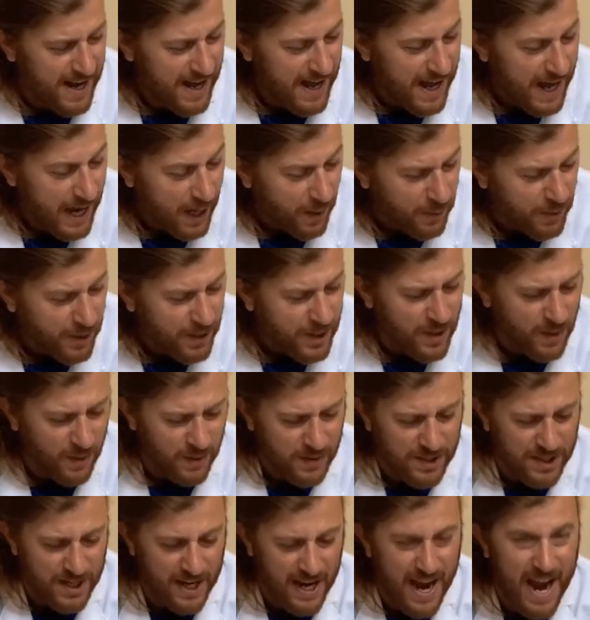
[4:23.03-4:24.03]
I really don't
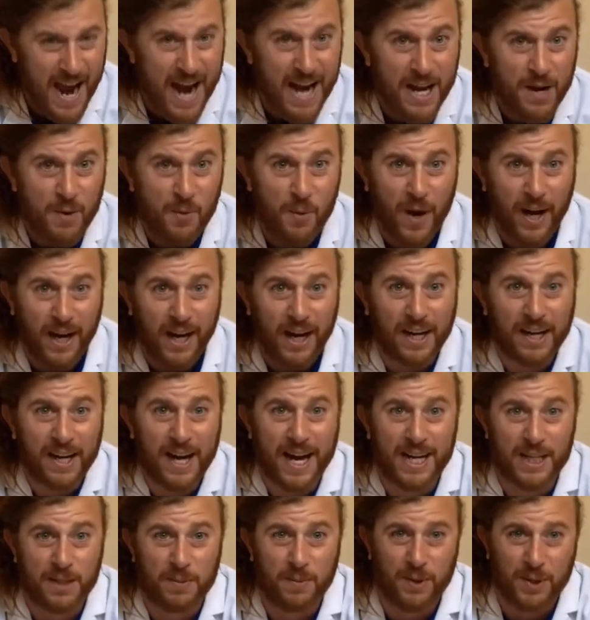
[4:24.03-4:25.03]
see any
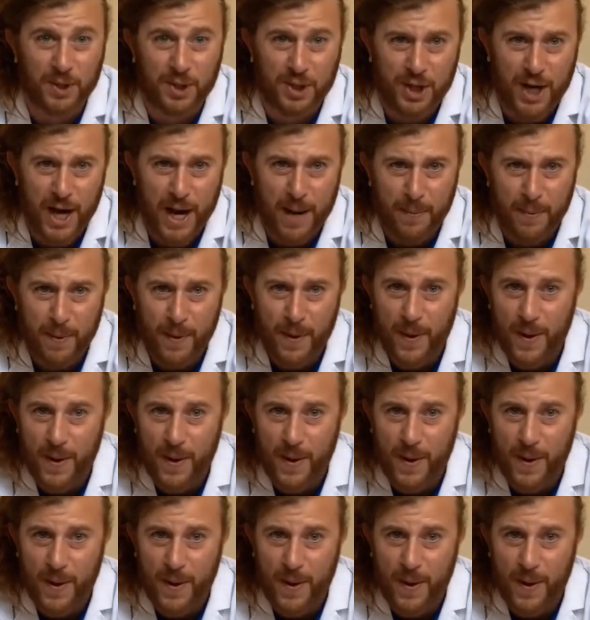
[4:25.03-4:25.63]
recognizable shape,